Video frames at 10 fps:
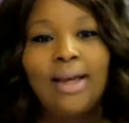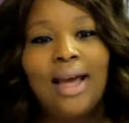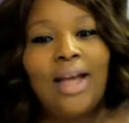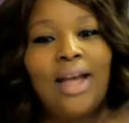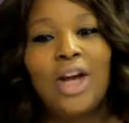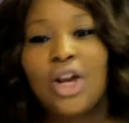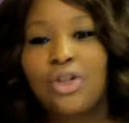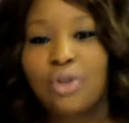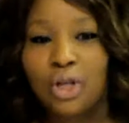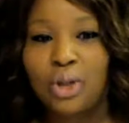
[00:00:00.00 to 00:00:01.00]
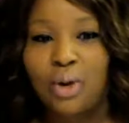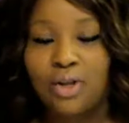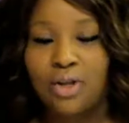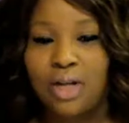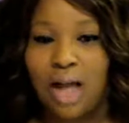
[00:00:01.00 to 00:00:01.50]
at $100 to
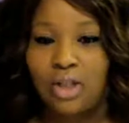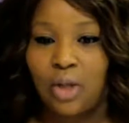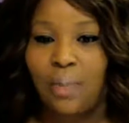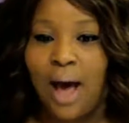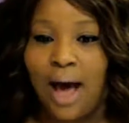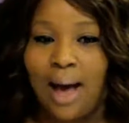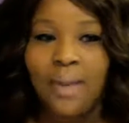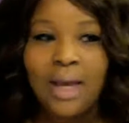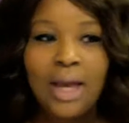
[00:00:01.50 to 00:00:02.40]
$200 a pop,